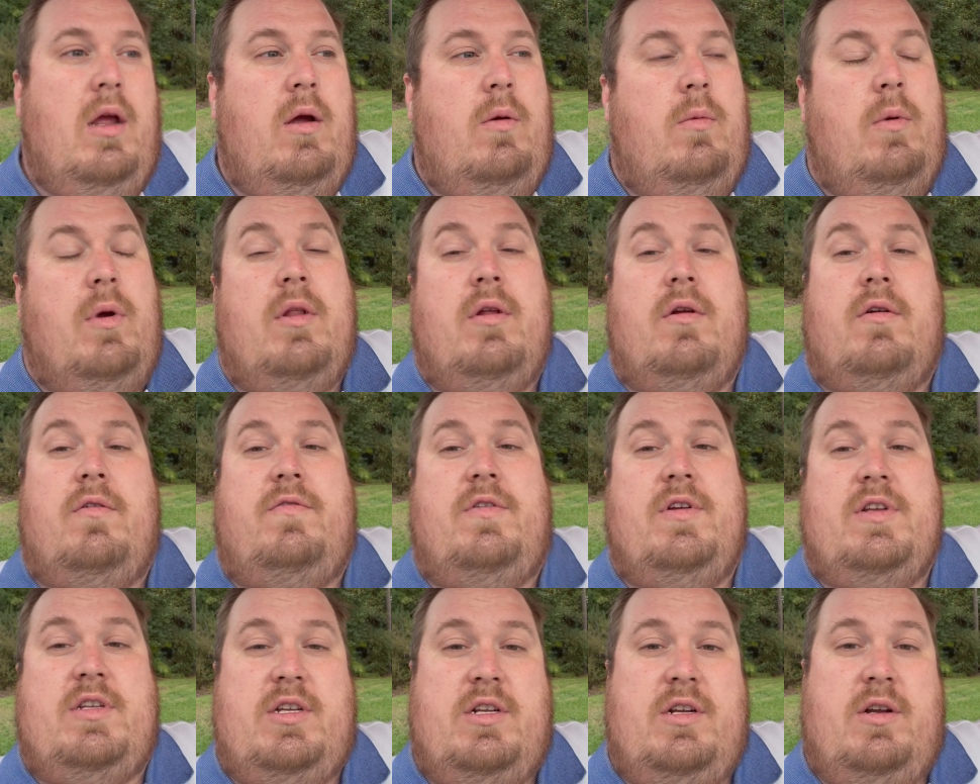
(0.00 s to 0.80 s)
whether it
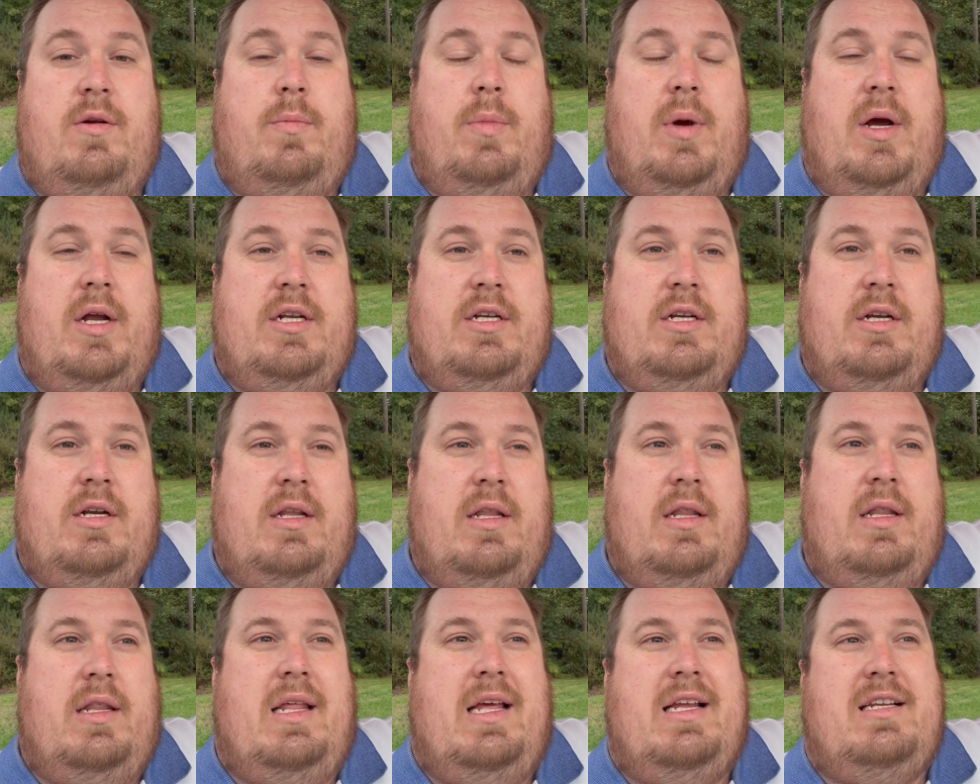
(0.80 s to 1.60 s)
fits in your budget,
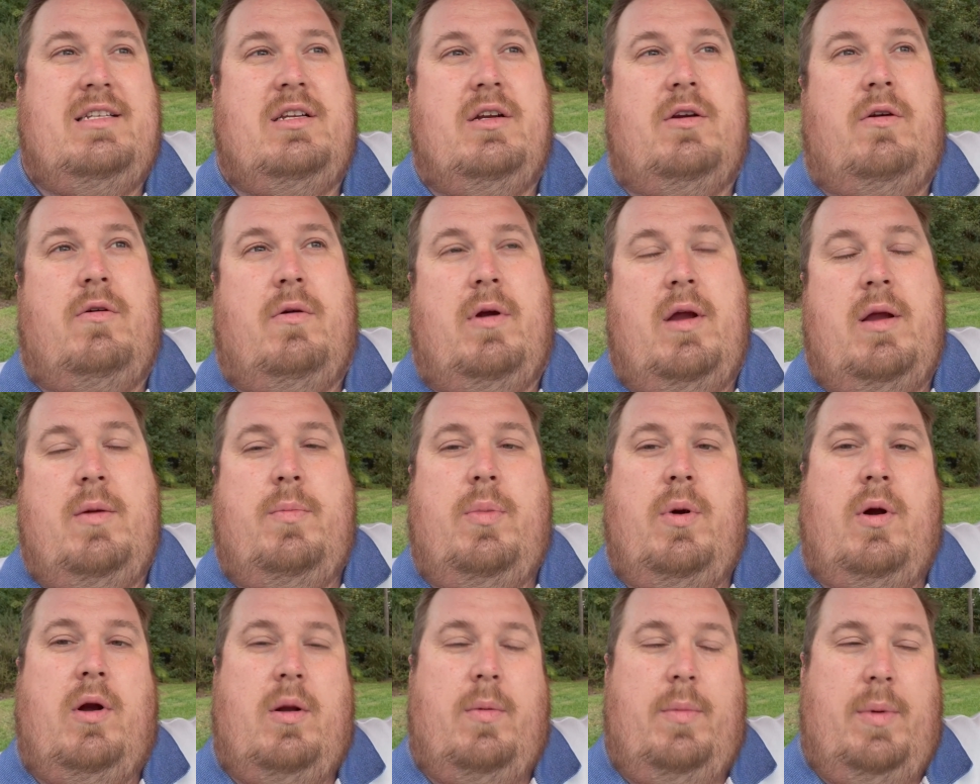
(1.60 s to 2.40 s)
that's the great
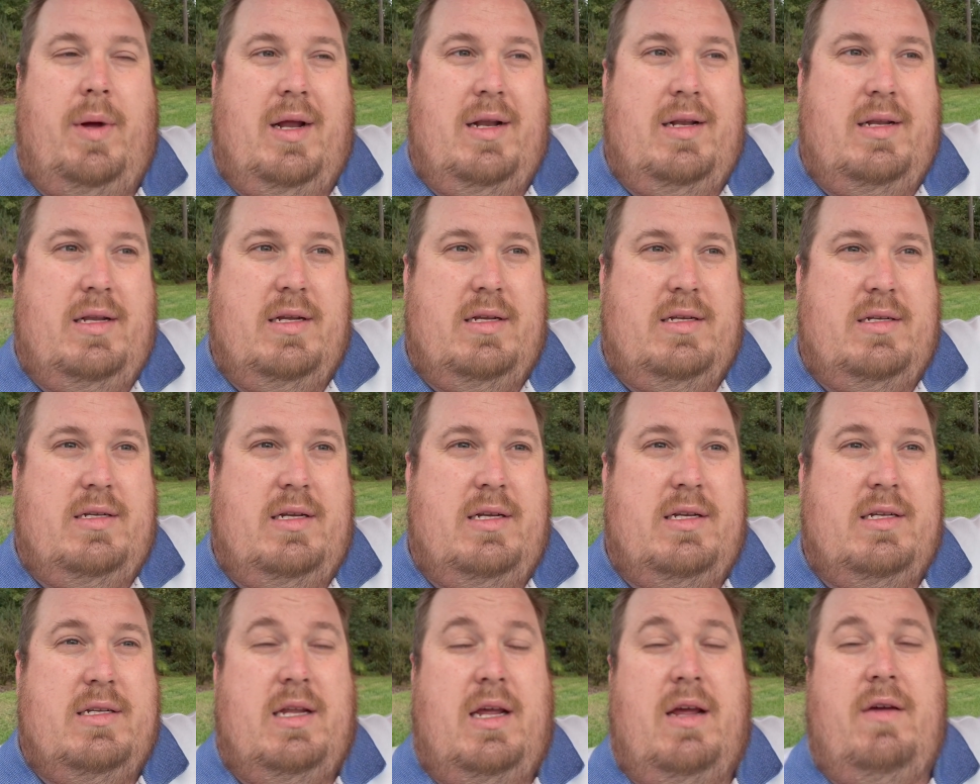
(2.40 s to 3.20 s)
part about
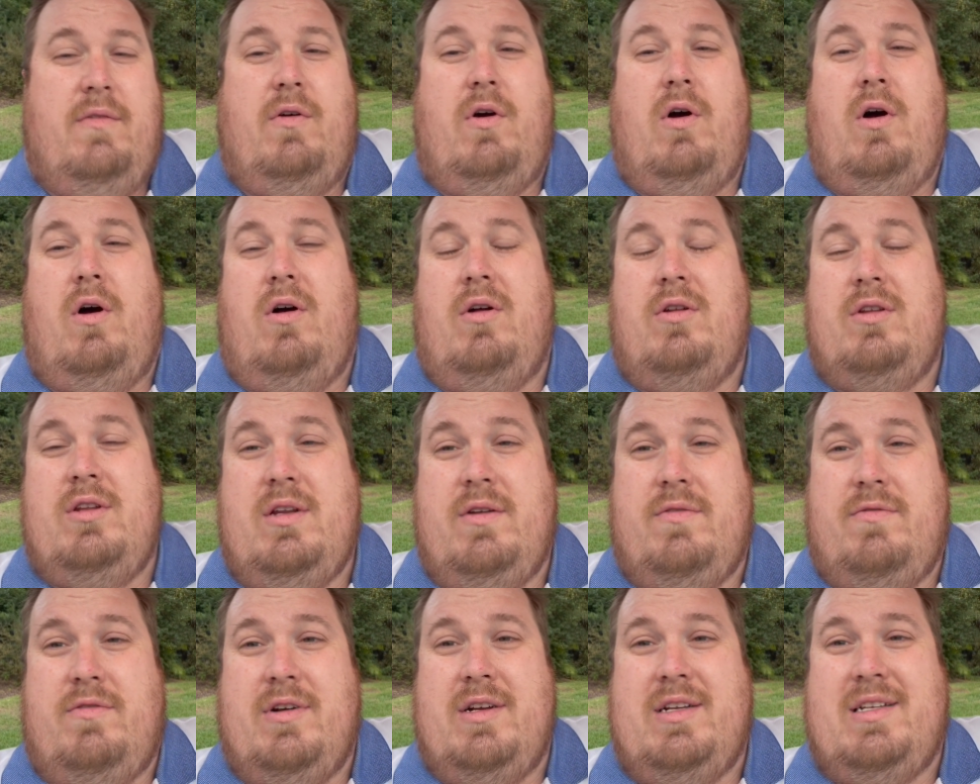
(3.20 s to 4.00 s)
Disney is they have all
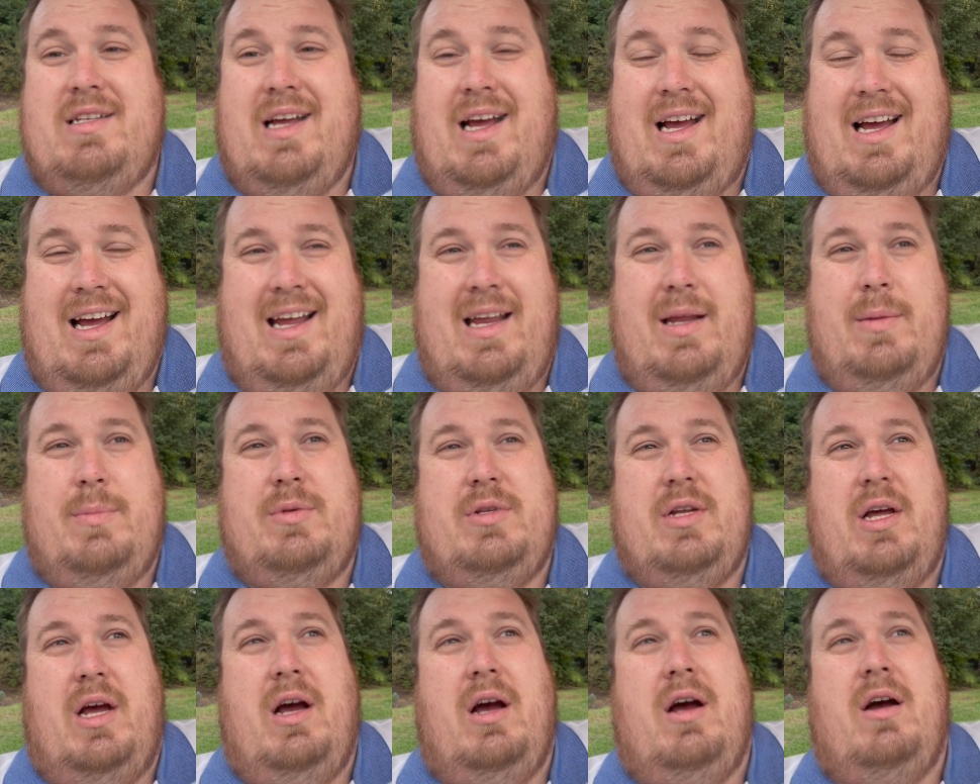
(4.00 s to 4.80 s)
different
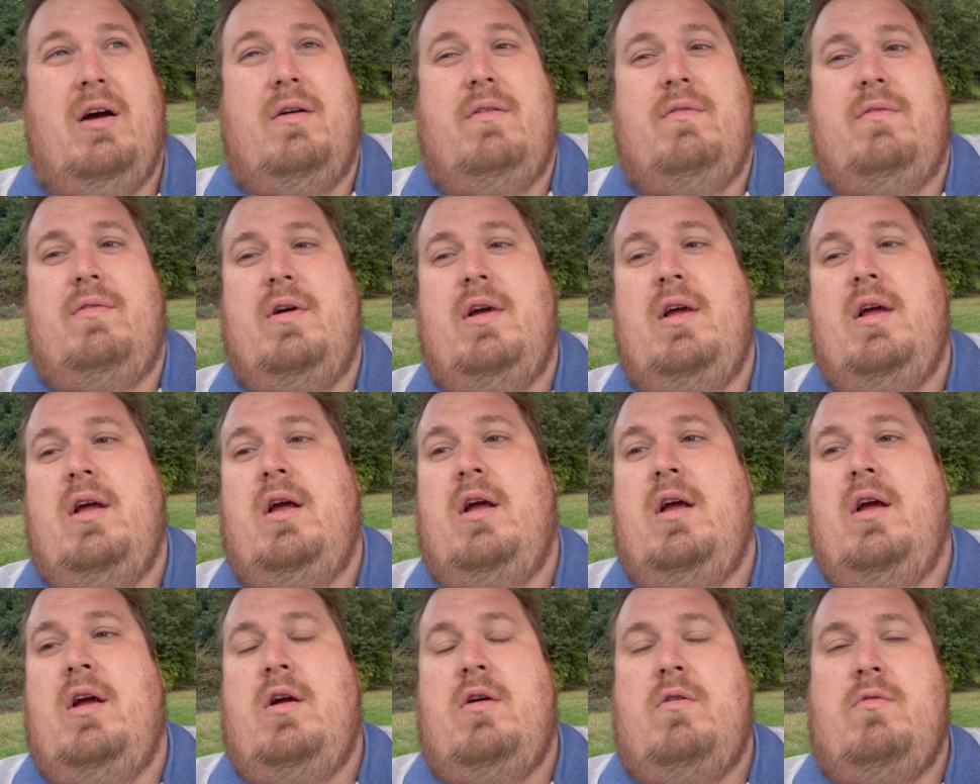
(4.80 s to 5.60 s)
types of
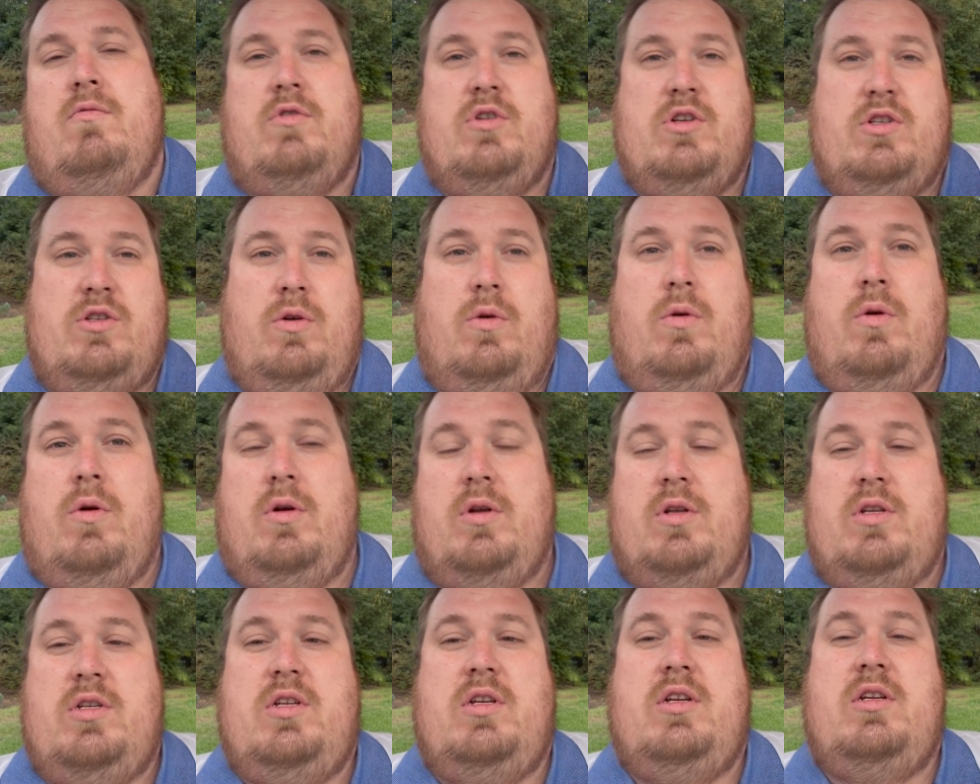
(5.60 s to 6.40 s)

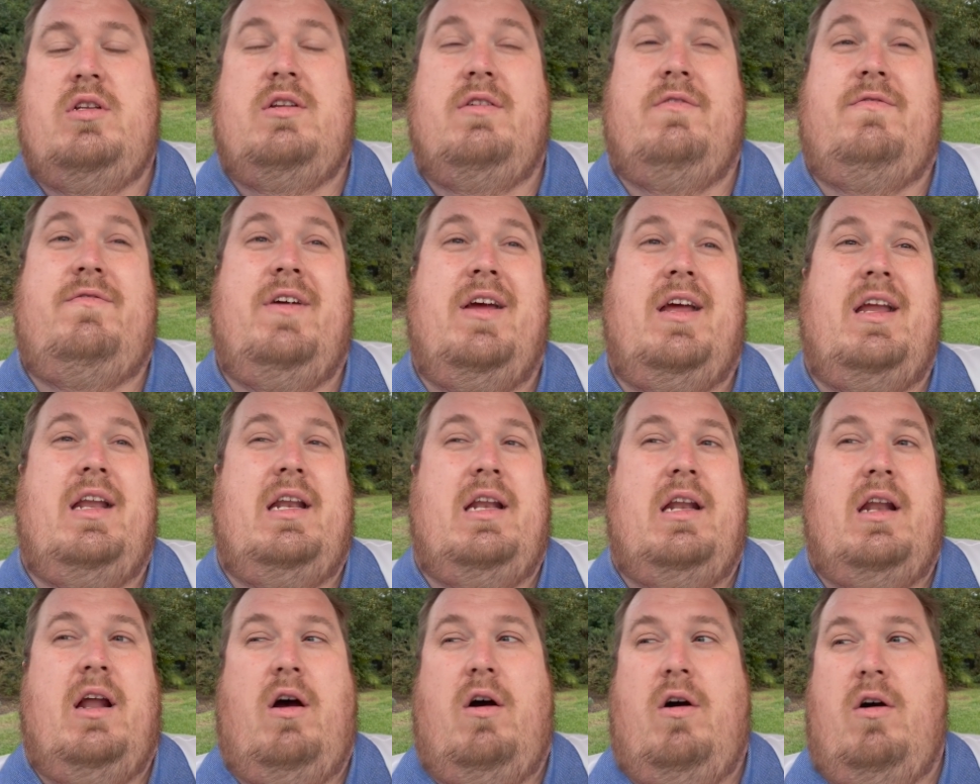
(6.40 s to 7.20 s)
resorts to fit
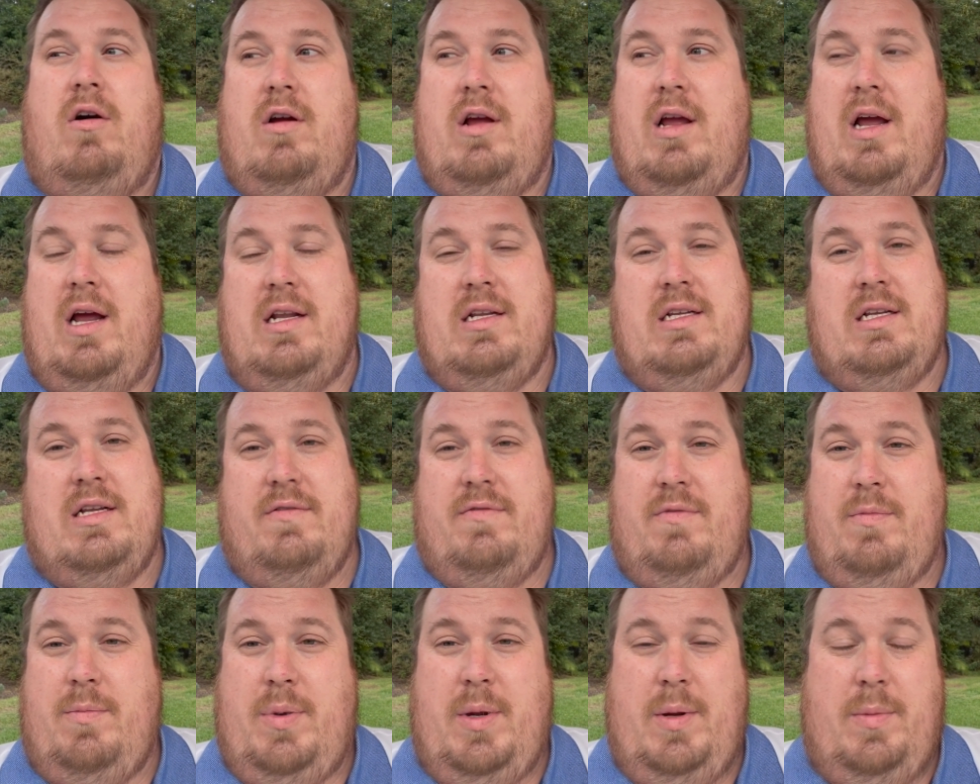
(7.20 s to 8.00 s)
in all kinds of
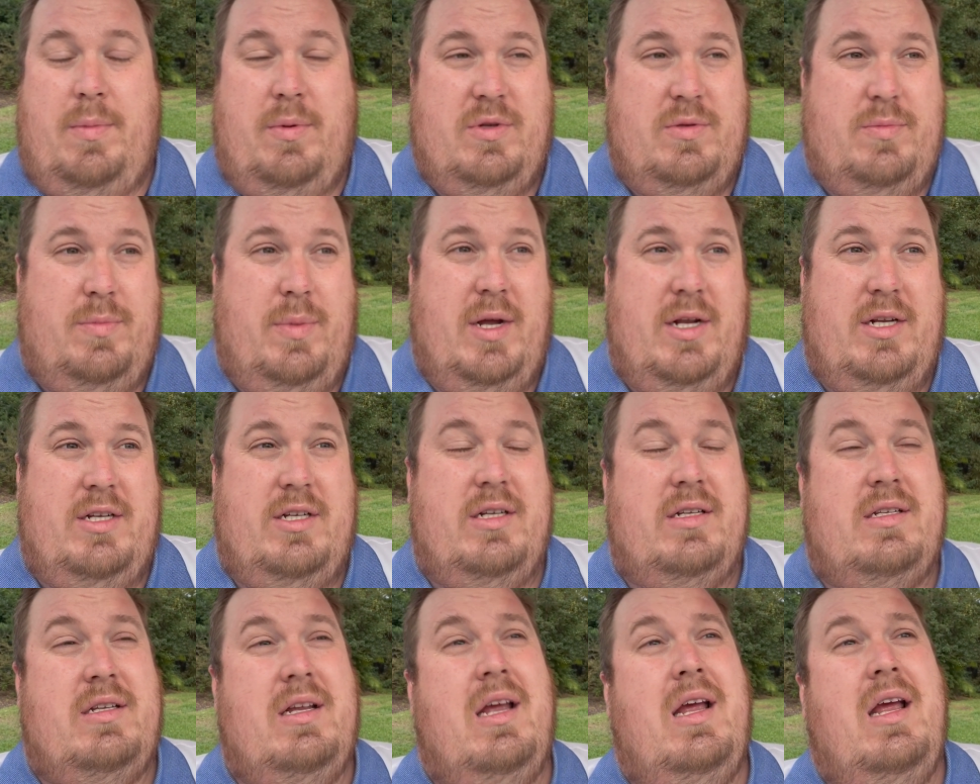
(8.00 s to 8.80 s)
different people's
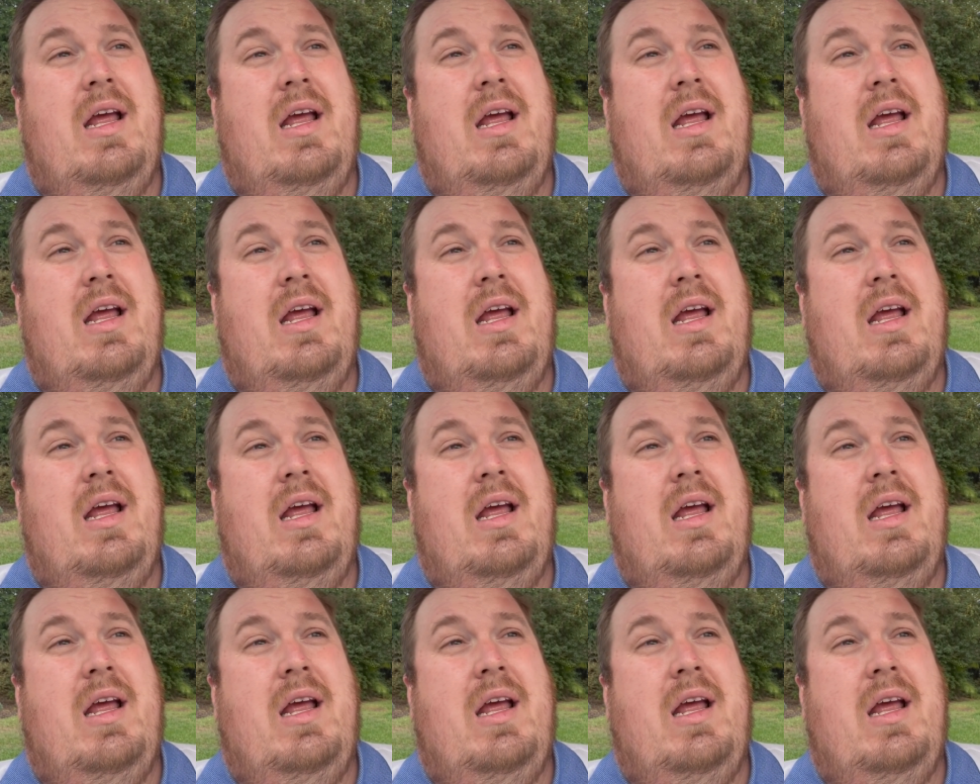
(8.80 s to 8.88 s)
budgets.